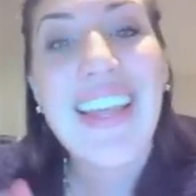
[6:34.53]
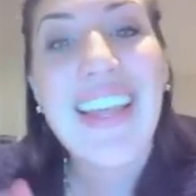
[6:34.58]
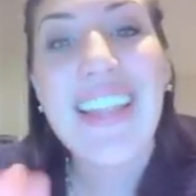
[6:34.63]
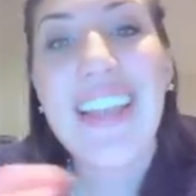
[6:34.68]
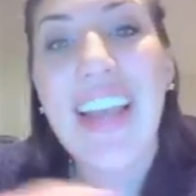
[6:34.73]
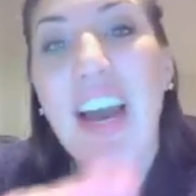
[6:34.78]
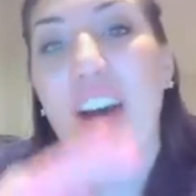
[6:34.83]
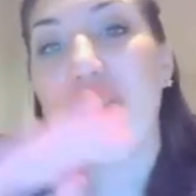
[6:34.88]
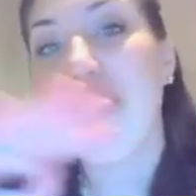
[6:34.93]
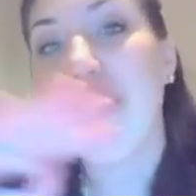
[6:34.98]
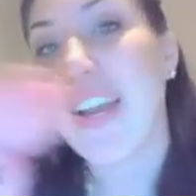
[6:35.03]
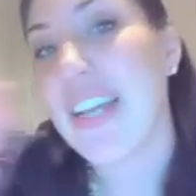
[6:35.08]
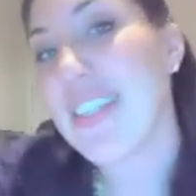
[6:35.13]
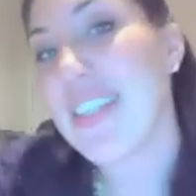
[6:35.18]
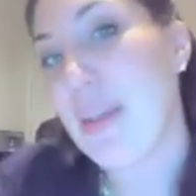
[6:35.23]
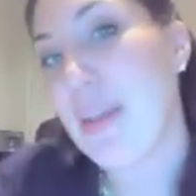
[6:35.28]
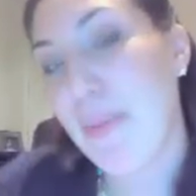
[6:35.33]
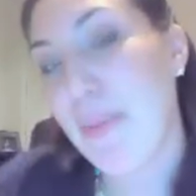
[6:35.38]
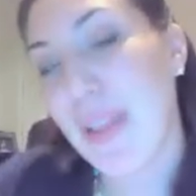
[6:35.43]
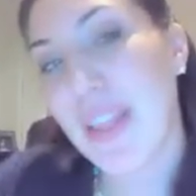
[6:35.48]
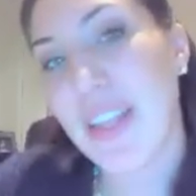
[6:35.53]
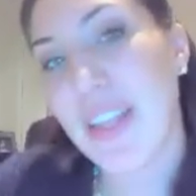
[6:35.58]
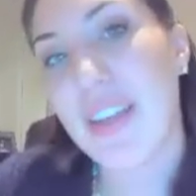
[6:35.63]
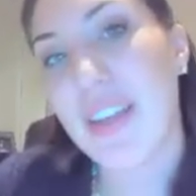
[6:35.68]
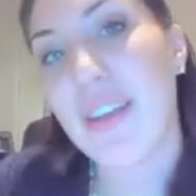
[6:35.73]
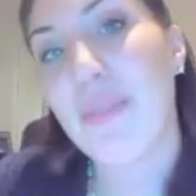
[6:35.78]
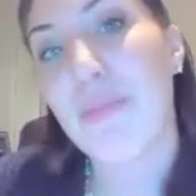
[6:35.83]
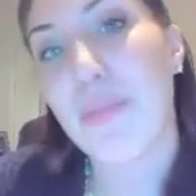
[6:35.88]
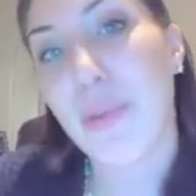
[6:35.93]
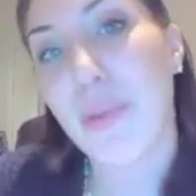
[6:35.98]
the alpha ends up in
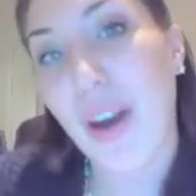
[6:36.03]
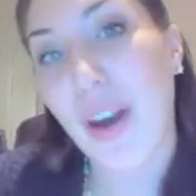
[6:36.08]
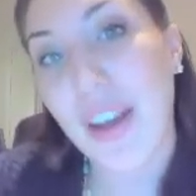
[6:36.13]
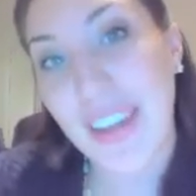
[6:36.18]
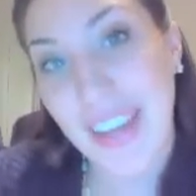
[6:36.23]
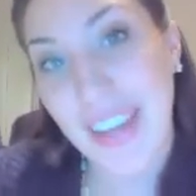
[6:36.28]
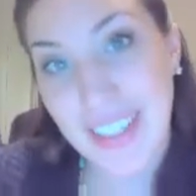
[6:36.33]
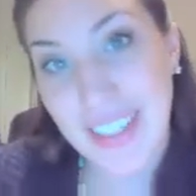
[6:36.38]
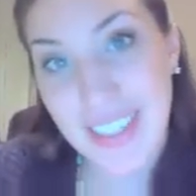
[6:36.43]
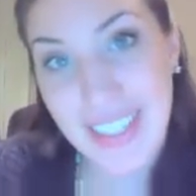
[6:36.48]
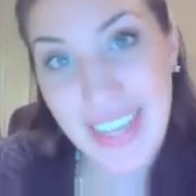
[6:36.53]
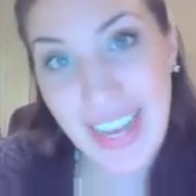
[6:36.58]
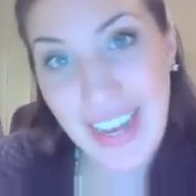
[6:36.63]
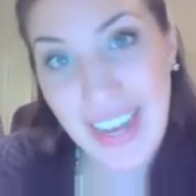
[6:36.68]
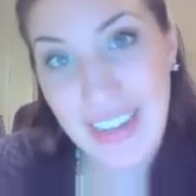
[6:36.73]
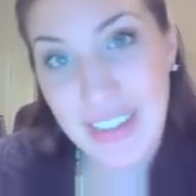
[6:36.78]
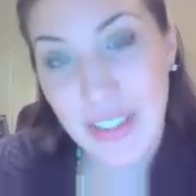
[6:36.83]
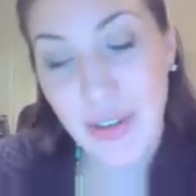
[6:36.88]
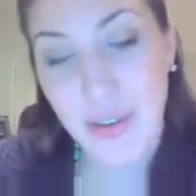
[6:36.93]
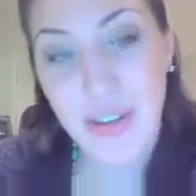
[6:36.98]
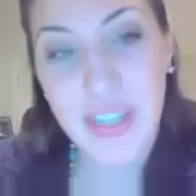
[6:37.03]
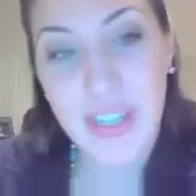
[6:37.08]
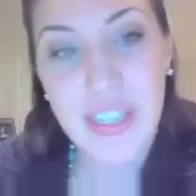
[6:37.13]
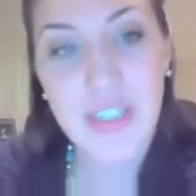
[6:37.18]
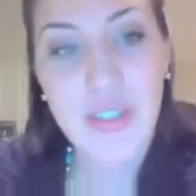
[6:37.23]
the product category.